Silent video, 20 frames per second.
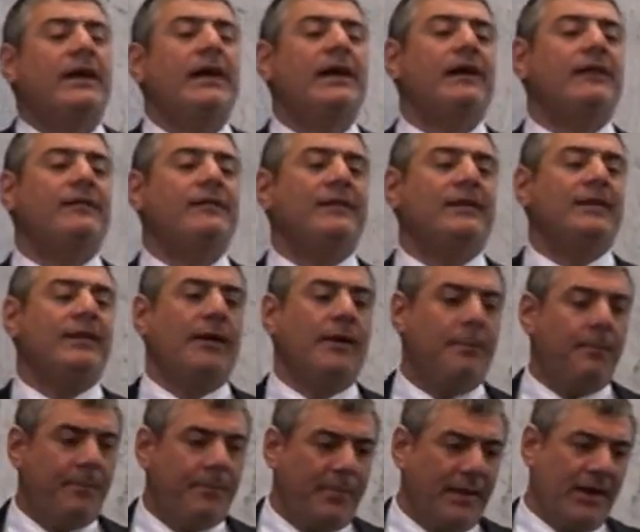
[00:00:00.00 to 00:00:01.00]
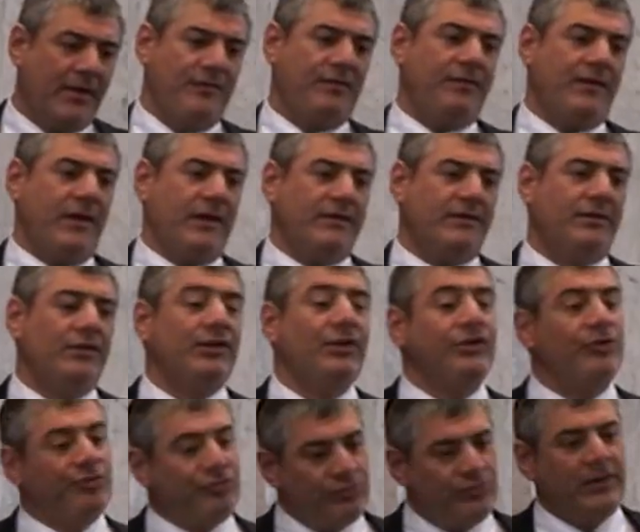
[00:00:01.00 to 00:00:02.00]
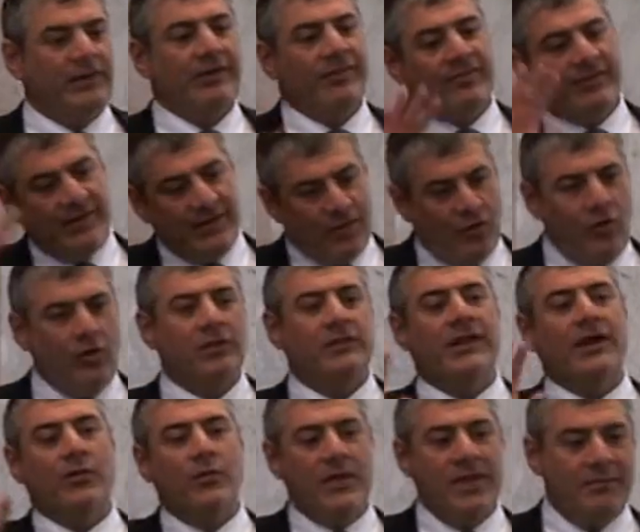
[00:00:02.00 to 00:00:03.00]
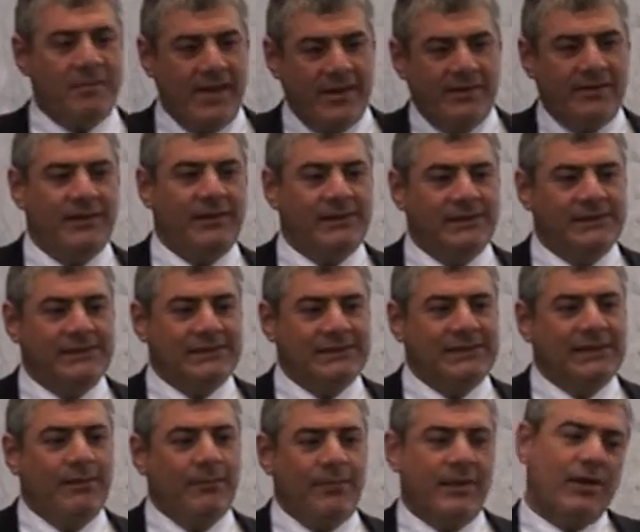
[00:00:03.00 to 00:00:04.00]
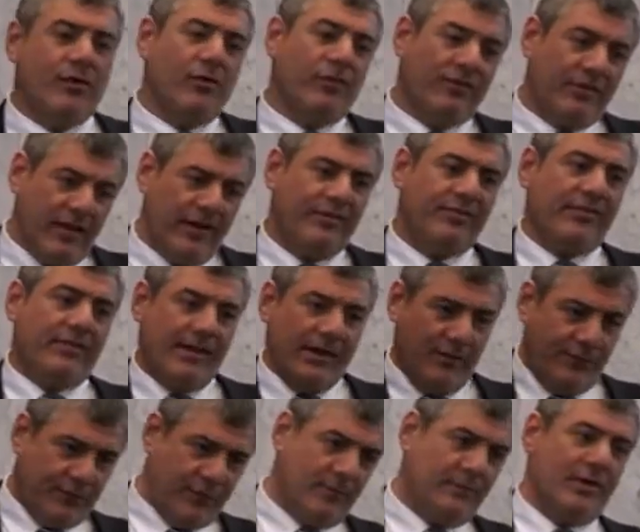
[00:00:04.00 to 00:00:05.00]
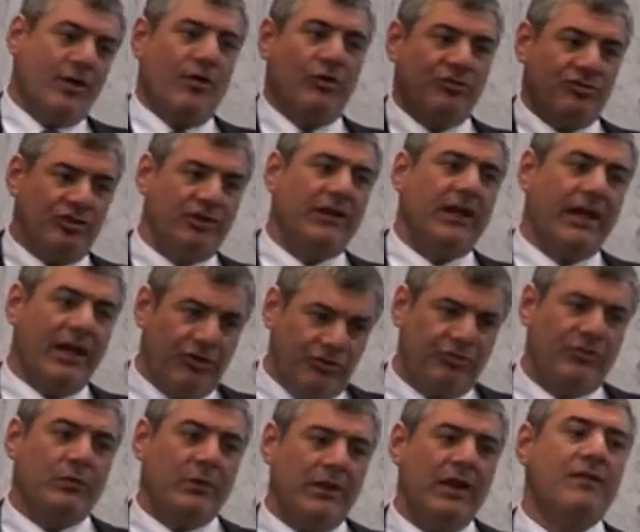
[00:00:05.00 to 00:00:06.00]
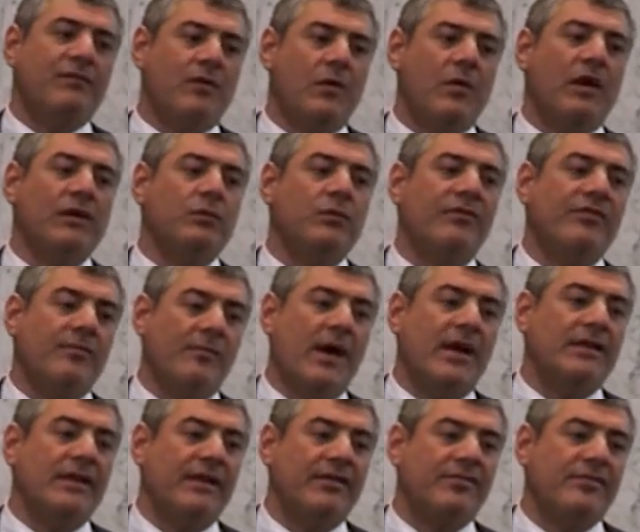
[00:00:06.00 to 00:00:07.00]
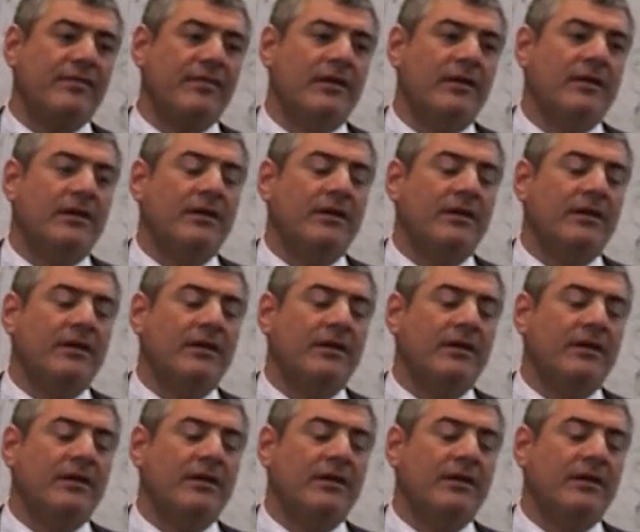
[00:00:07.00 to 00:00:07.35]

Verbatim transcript: Everything perfect. Usually it's the older women, because they still from the old generation when everyone was modest.